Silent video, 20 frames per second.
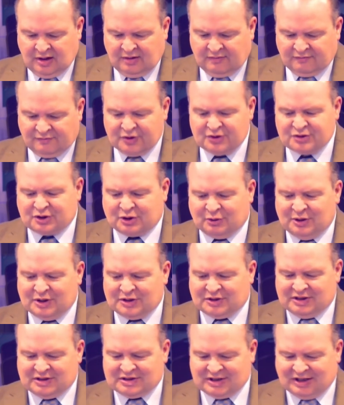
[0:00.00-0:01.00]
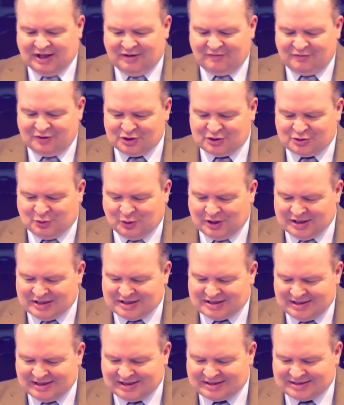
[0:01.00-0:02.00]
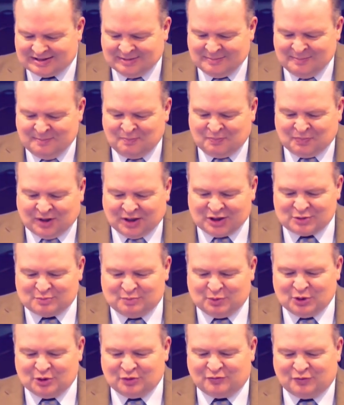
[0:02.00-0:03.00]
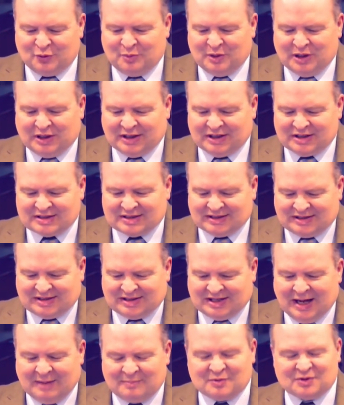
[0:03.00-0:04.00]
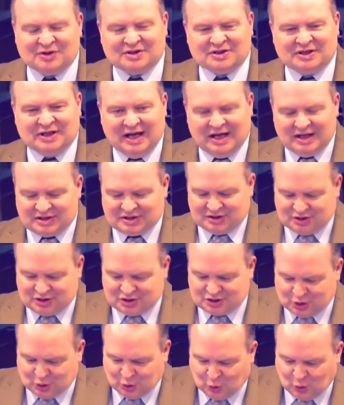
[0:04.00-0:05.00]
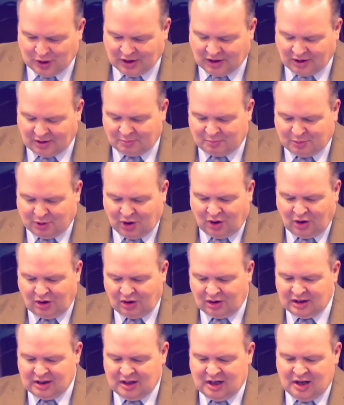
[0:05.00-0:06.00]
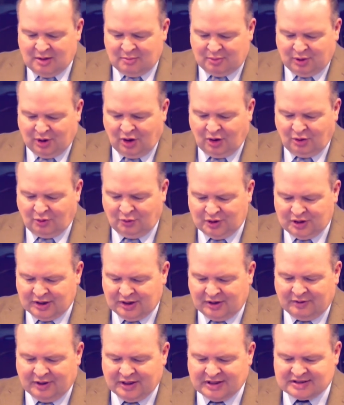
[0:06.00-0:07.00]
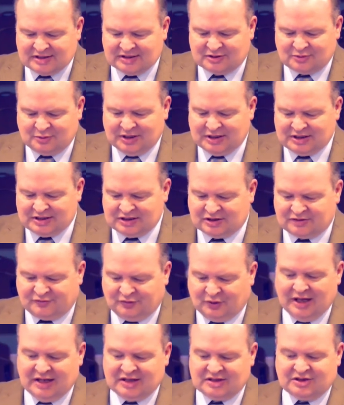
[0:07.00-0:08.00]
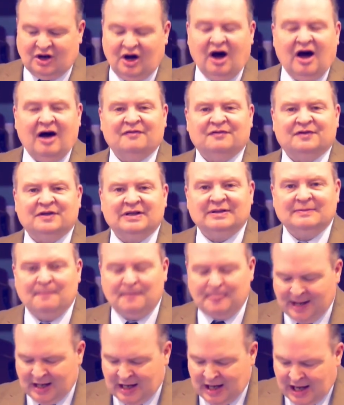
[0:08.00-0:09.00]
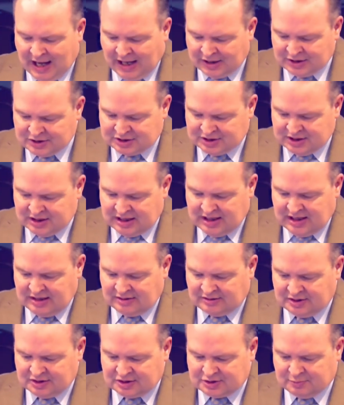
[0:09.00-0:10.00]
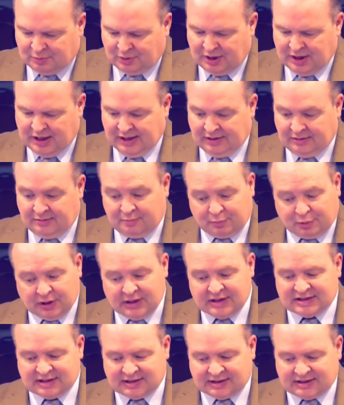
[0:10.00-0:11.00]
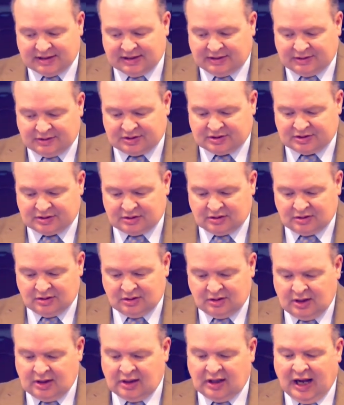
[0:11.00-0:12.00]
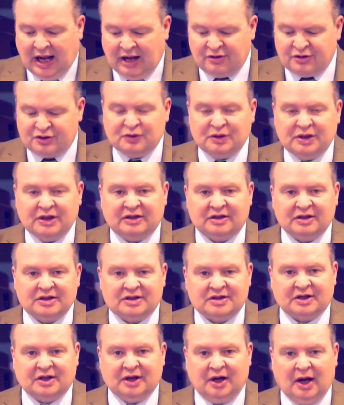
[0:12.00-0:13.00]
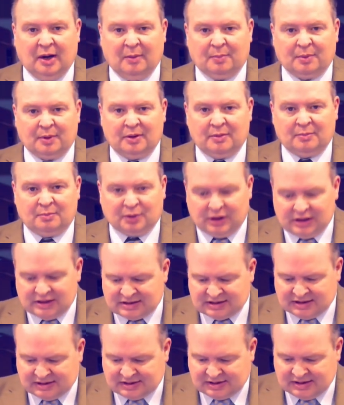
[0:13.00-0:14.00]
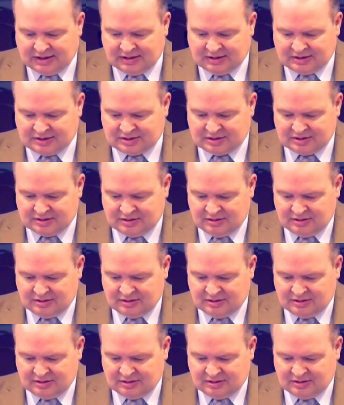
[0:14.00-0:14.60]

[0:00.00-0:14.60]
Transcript: 1 Corinthians 11 and 26 is beautiful because it captures the essence so well. Paul reiterates this when he says, for as often as you eat this bread, present tense, and drink this cup, present tense,